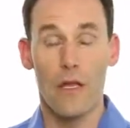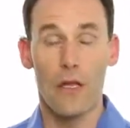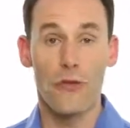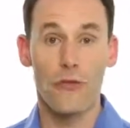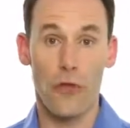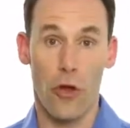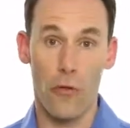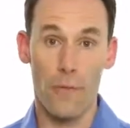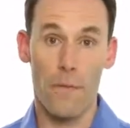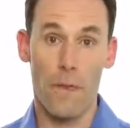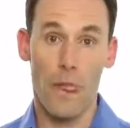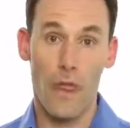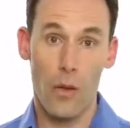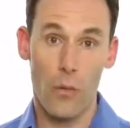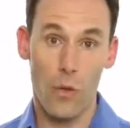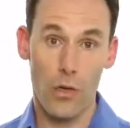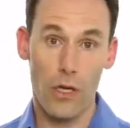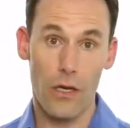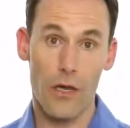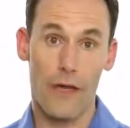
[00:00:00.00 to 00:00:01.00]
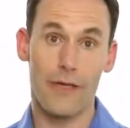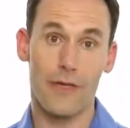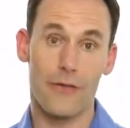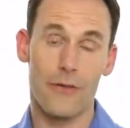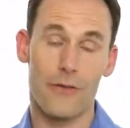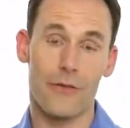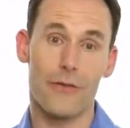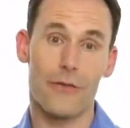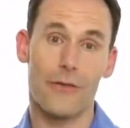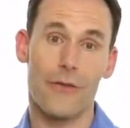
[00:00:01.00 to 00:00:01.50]
So what I'd like you
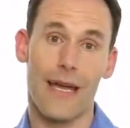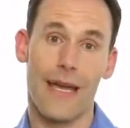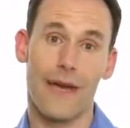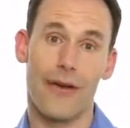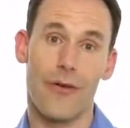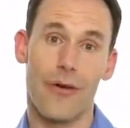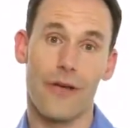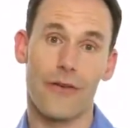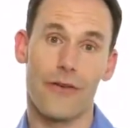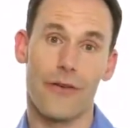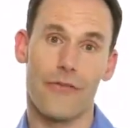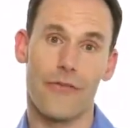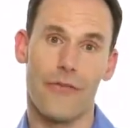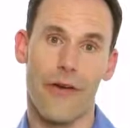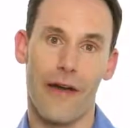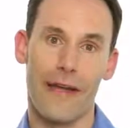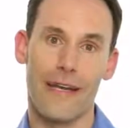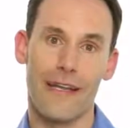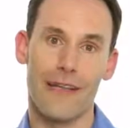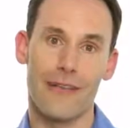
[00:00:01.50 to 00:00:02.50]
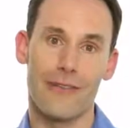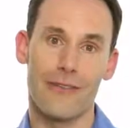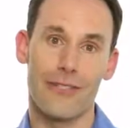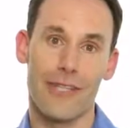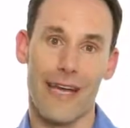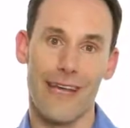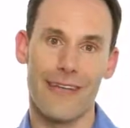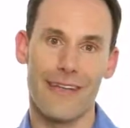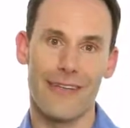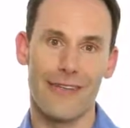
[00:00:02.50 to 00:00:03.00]
to do now as a final
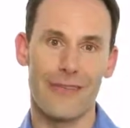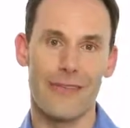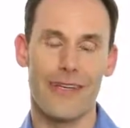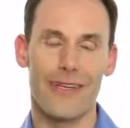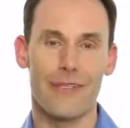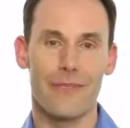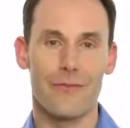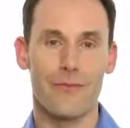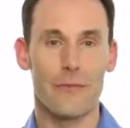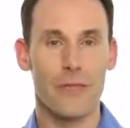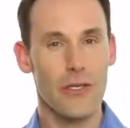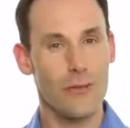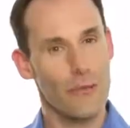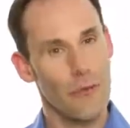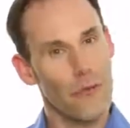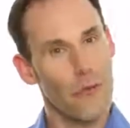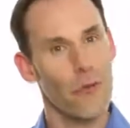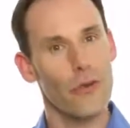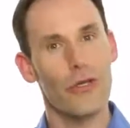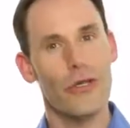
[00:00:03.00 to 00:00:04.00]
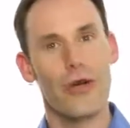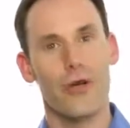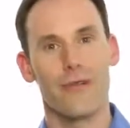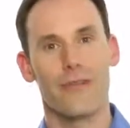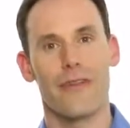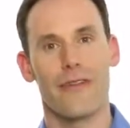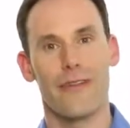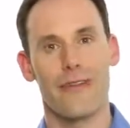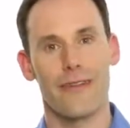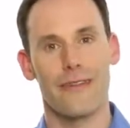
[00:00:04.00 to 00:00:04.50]
challenge is, just before you go
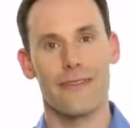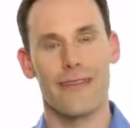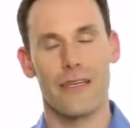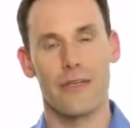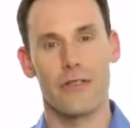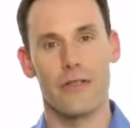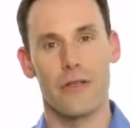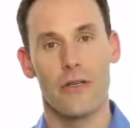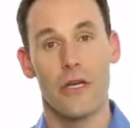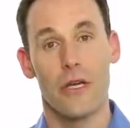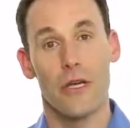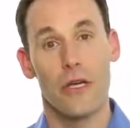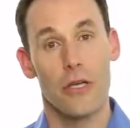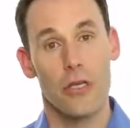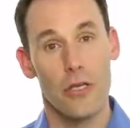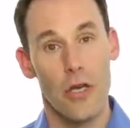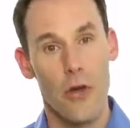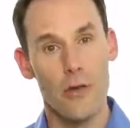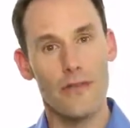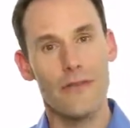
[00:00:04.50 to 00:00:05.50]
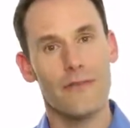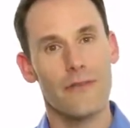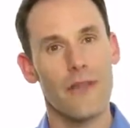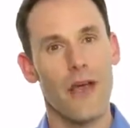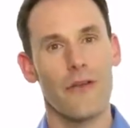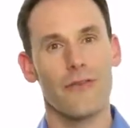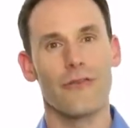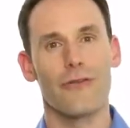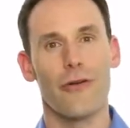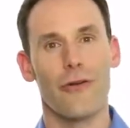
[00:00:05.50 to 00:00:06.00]
on to the next section, go and
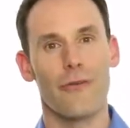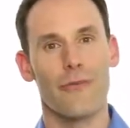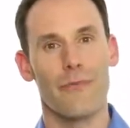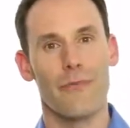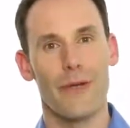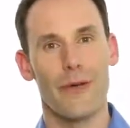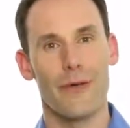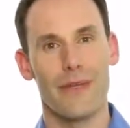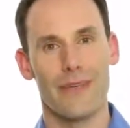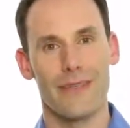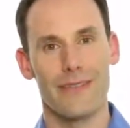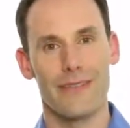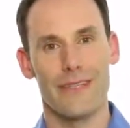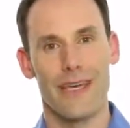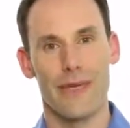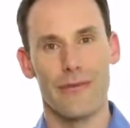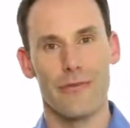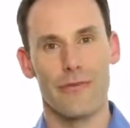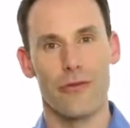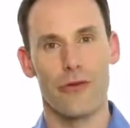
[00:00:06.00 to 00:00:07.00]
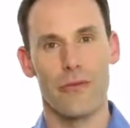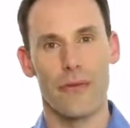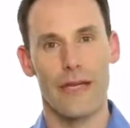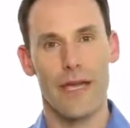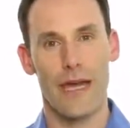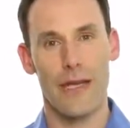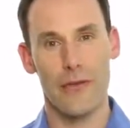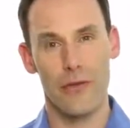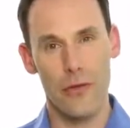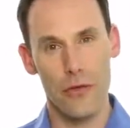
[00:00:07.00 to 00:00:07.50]
dust off Building Escape for
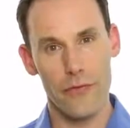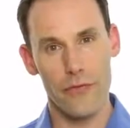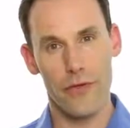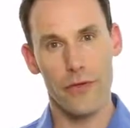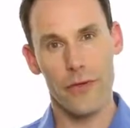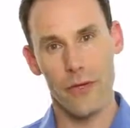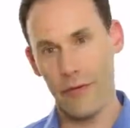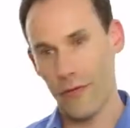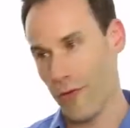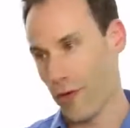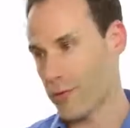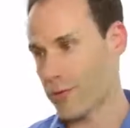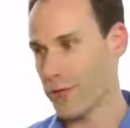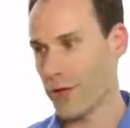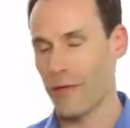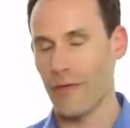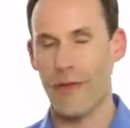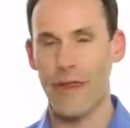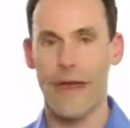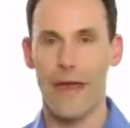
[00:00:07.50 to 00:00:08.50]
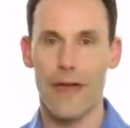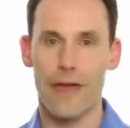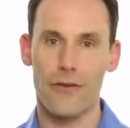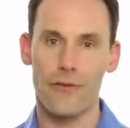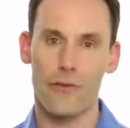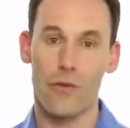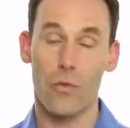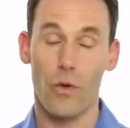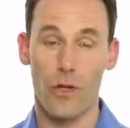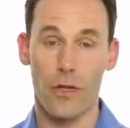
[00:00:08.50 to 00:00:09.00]
me. And I've got a few little notes over there
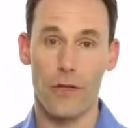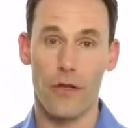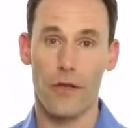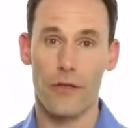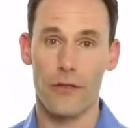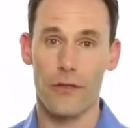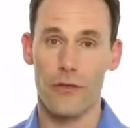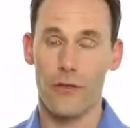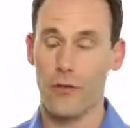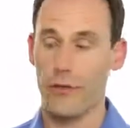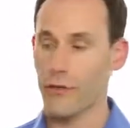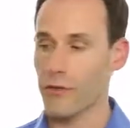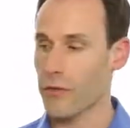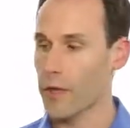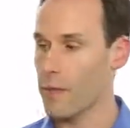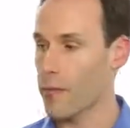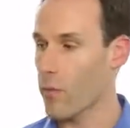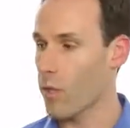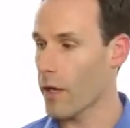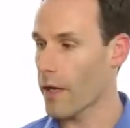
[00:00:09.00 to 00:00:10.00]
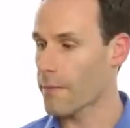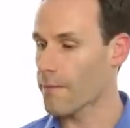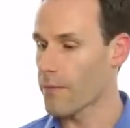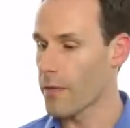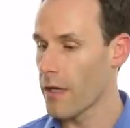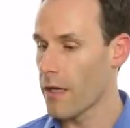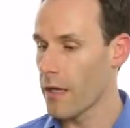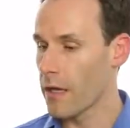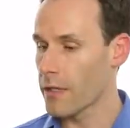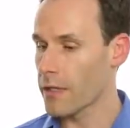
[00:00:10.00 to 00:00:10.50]
as to what I'd like you to do. So number
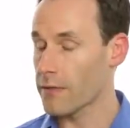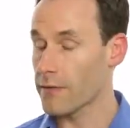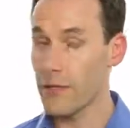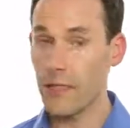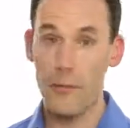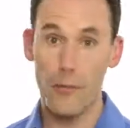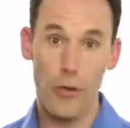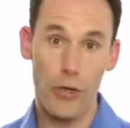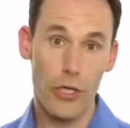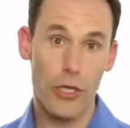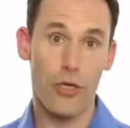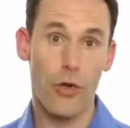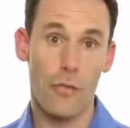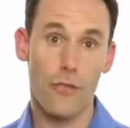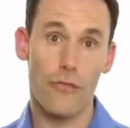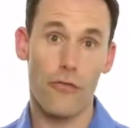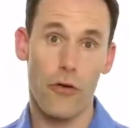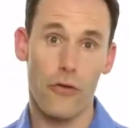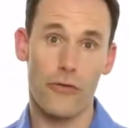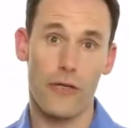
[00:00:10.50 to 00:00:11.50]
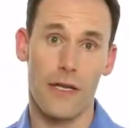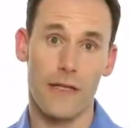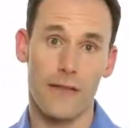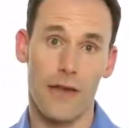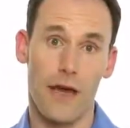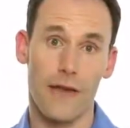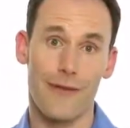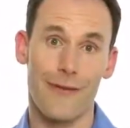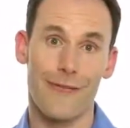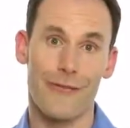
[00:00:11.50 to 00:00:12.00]
one, consider putting your
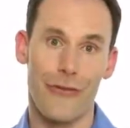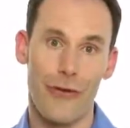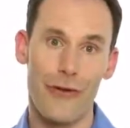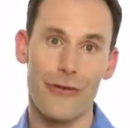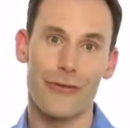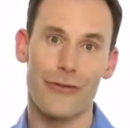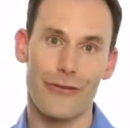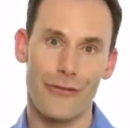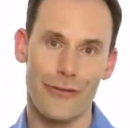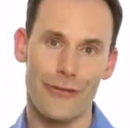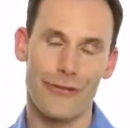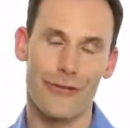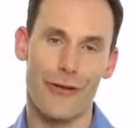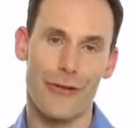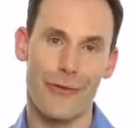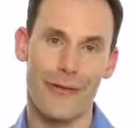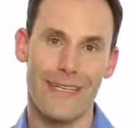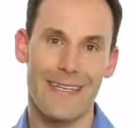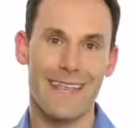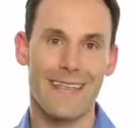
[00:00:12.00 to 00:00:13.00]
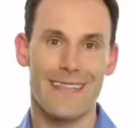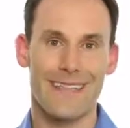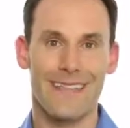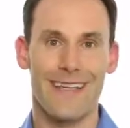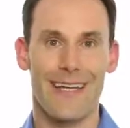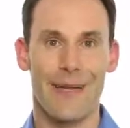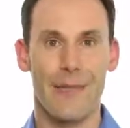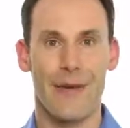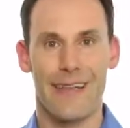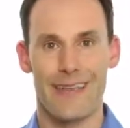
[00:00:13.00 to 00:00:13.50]
project under version control. Get it
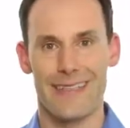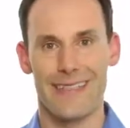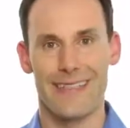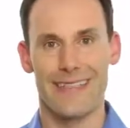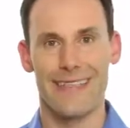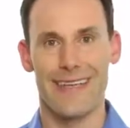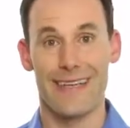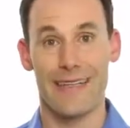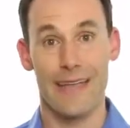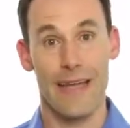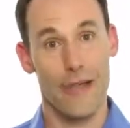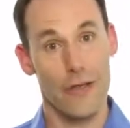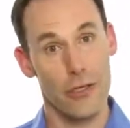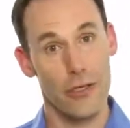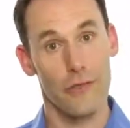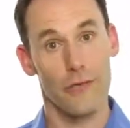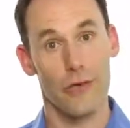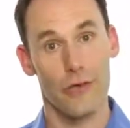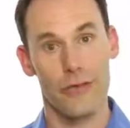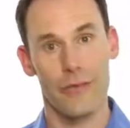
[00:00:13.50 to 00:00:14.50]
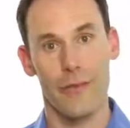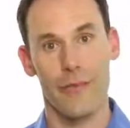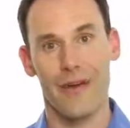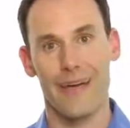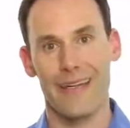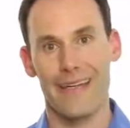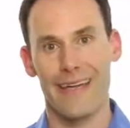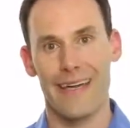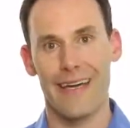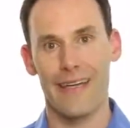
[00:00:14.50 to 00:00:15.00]
set up under Git now that you've got some
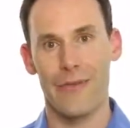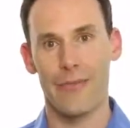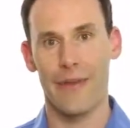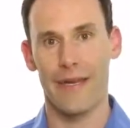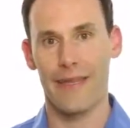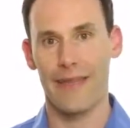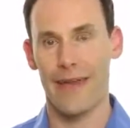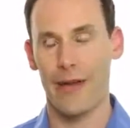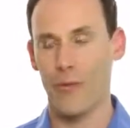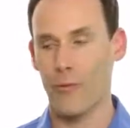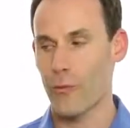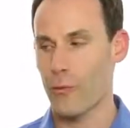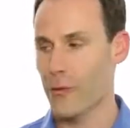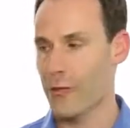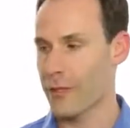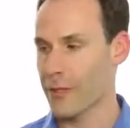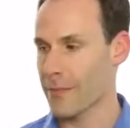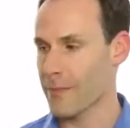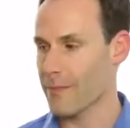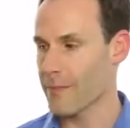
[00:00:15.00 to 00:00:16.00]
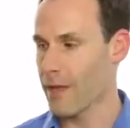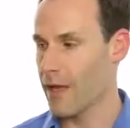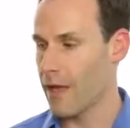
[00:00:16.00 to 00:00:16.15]
idea how to make that work.